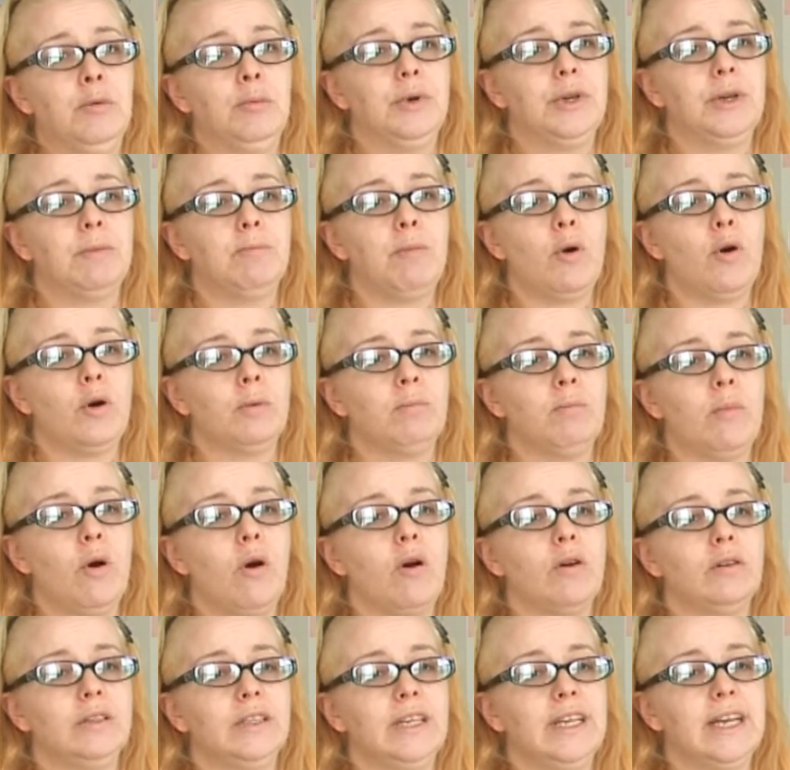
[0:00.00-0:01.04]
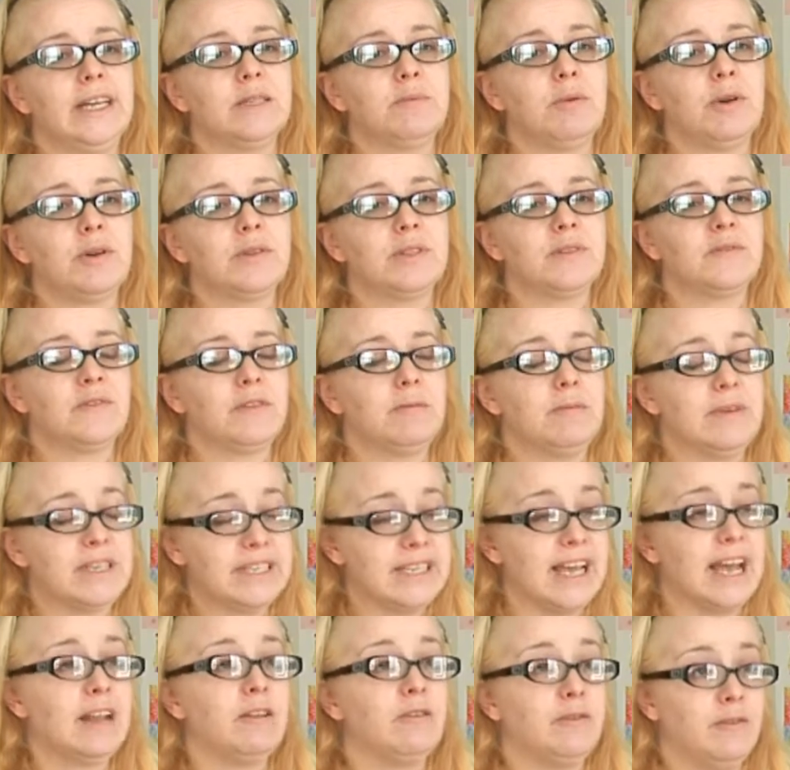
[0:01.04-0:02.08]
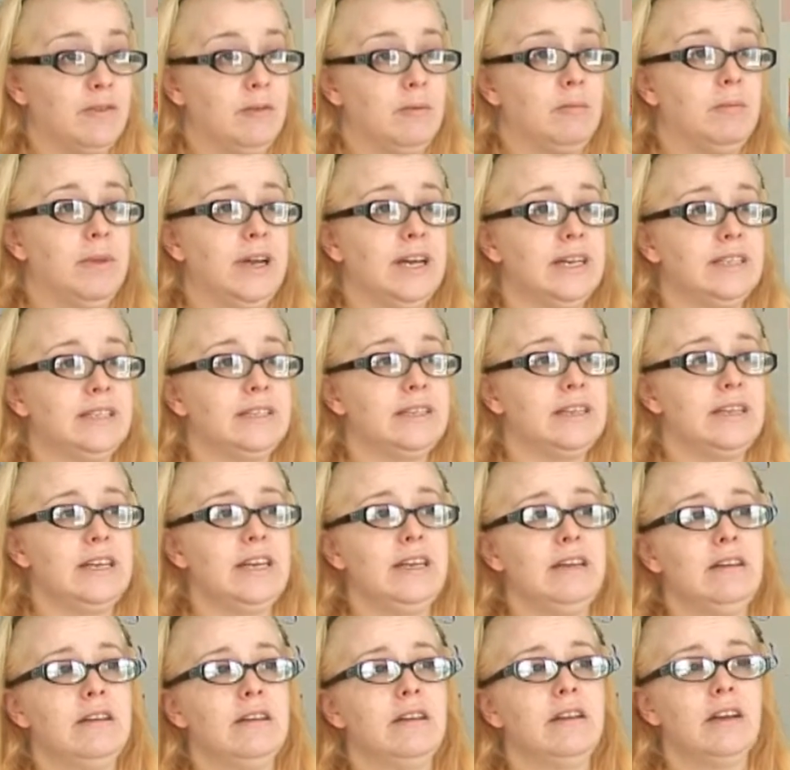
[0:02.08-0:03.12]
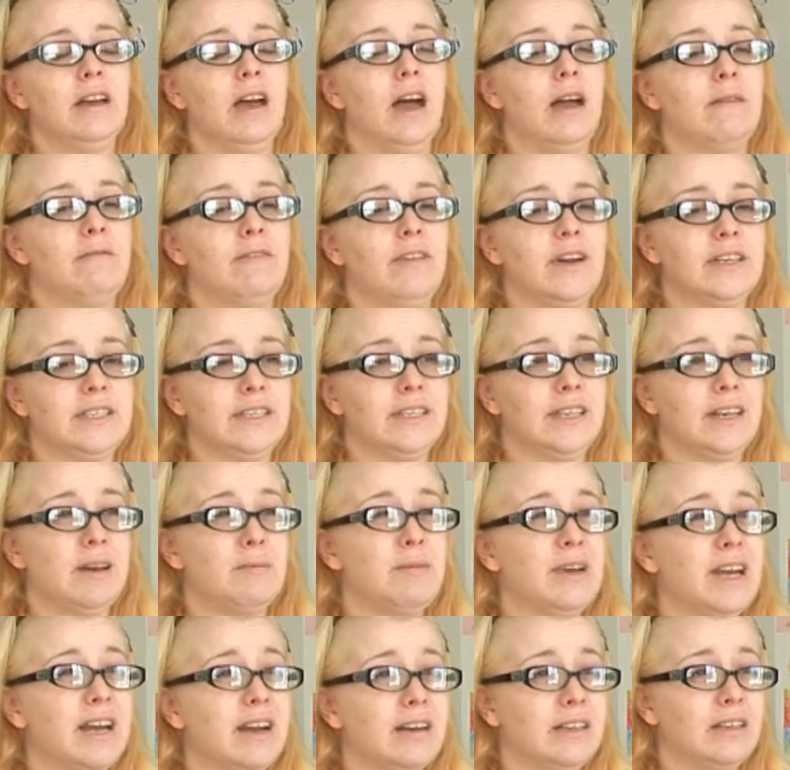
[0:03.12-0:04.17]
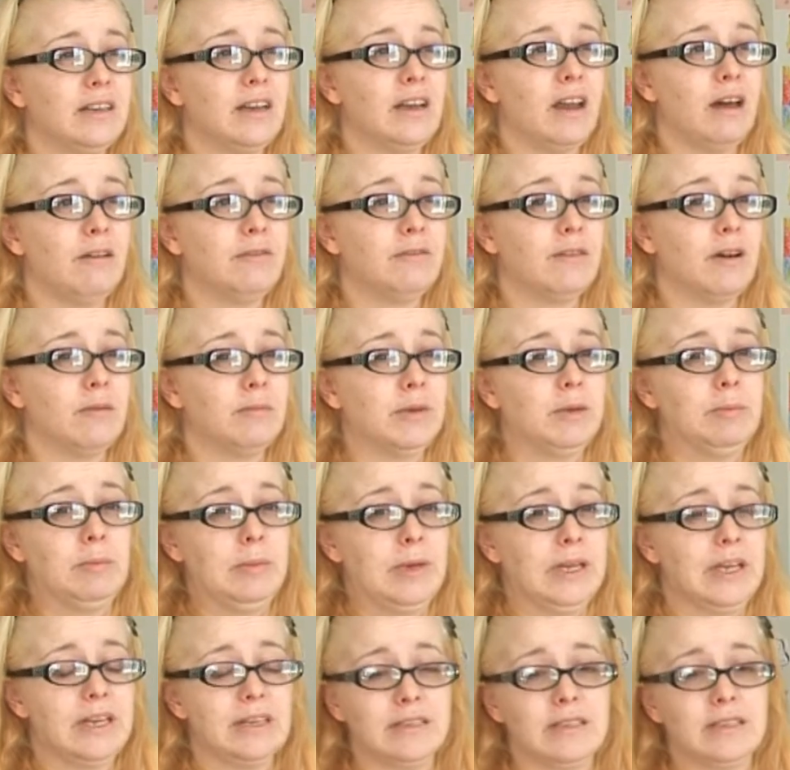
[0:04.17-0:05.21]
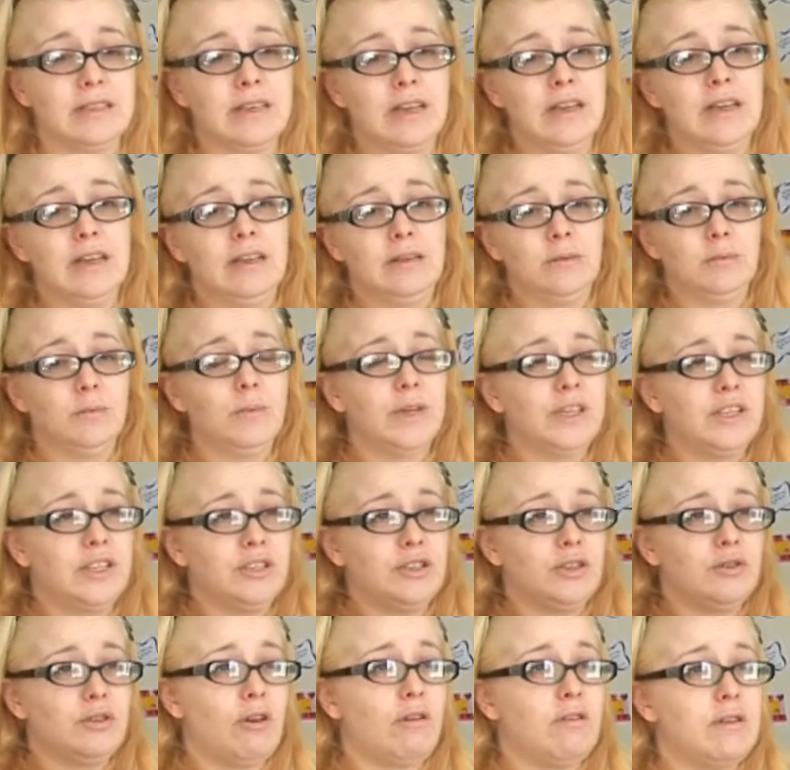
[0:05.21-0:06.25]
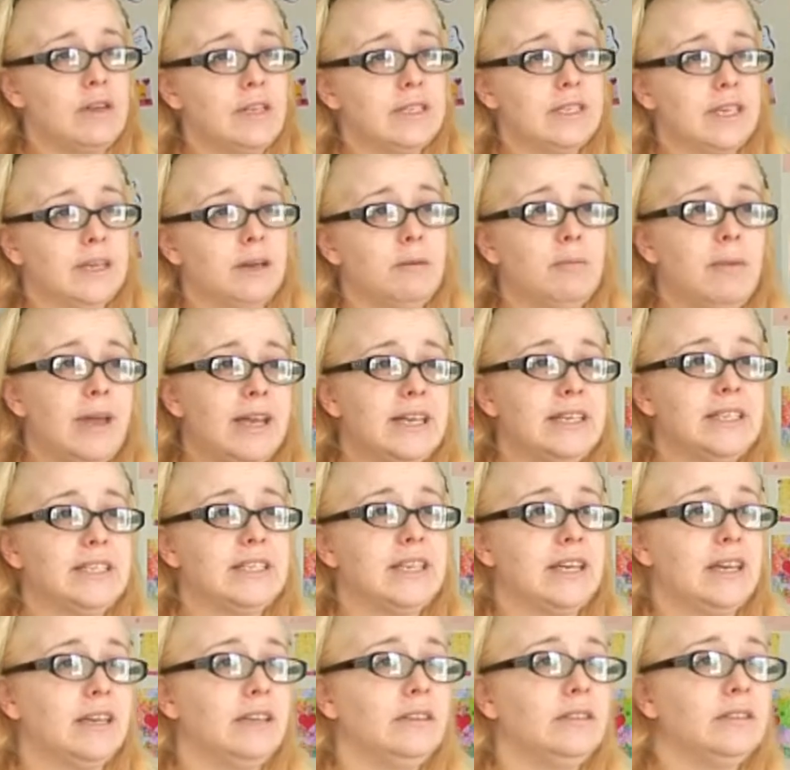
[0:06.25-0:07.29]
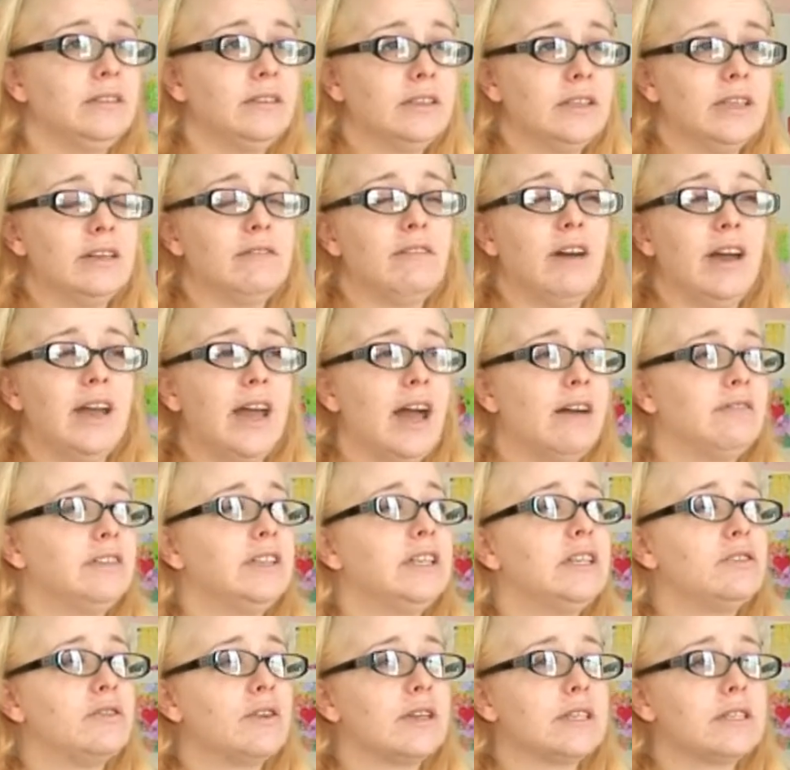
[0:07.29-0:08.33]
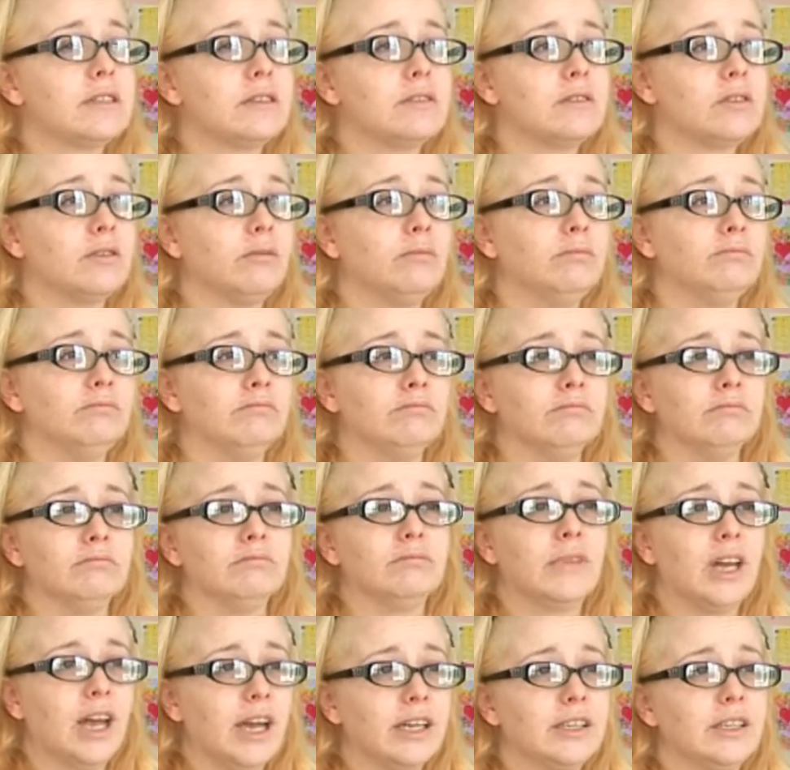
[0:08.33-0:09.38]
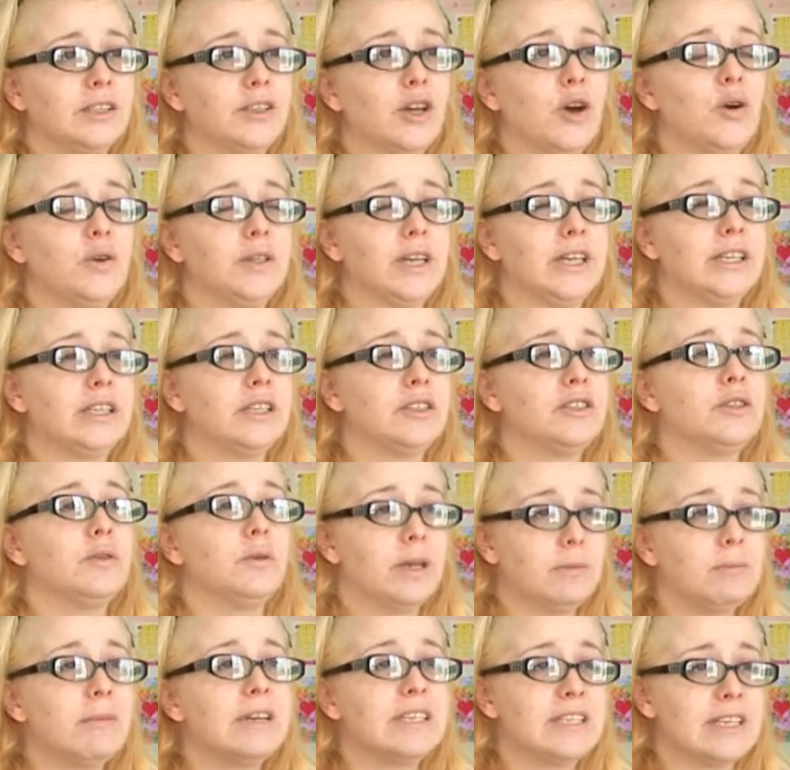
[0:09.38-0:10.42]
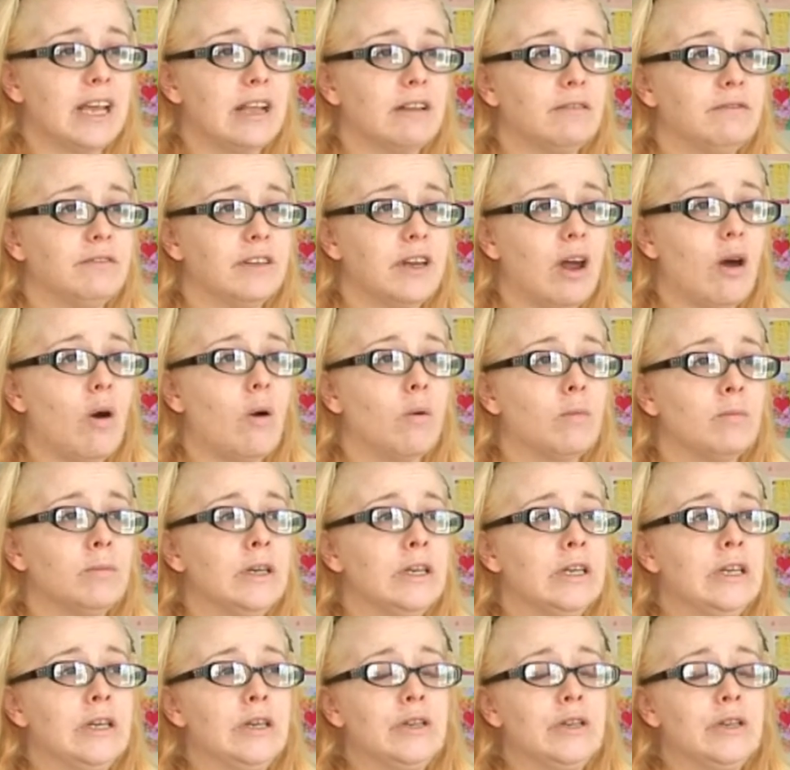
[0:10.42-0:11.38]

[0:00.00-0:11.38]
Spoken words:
But more importantly, I suppose for myself personally, I'm finding that I'm learning a lot from it, because with the tutorials that are based in it, if I have an interest in something, I can go and I can do it myself at home.